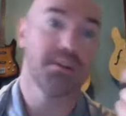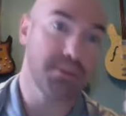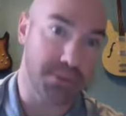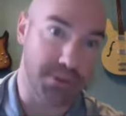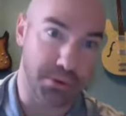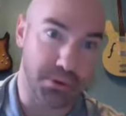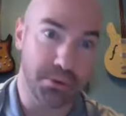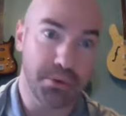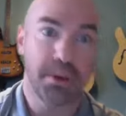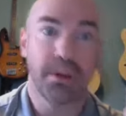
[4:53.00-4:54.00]

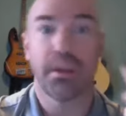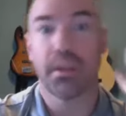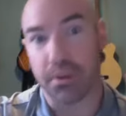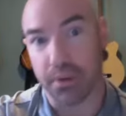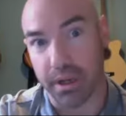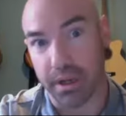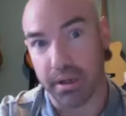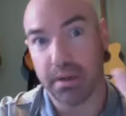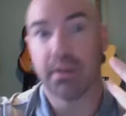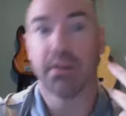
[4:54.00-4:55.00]
2, 3,
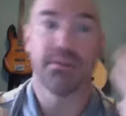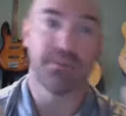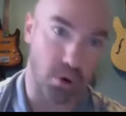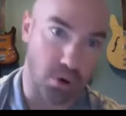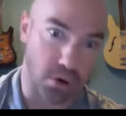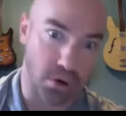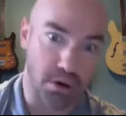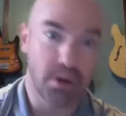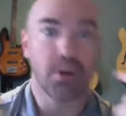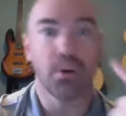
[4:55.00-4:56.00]
4,
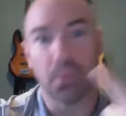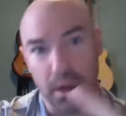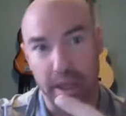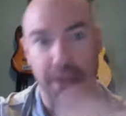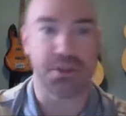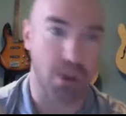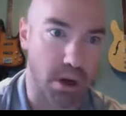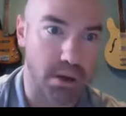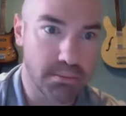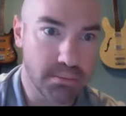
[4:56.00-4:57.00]
1, and so
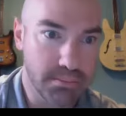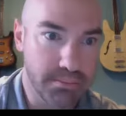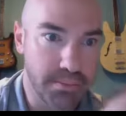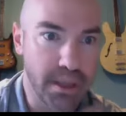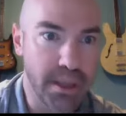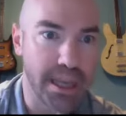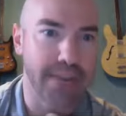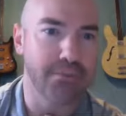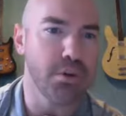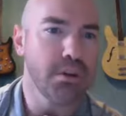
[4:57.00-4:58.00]
on. And if
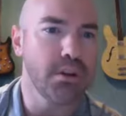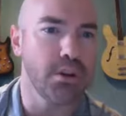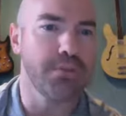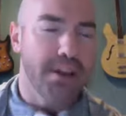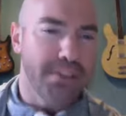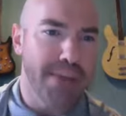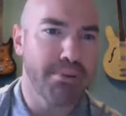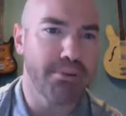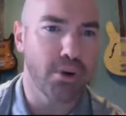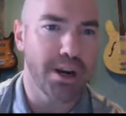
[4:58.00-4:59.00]
we've done that
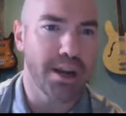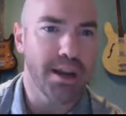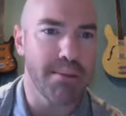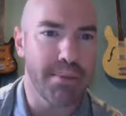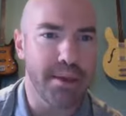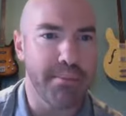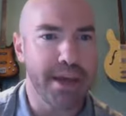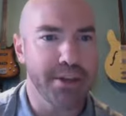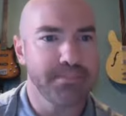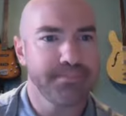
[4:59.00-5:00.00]
before, I imagine.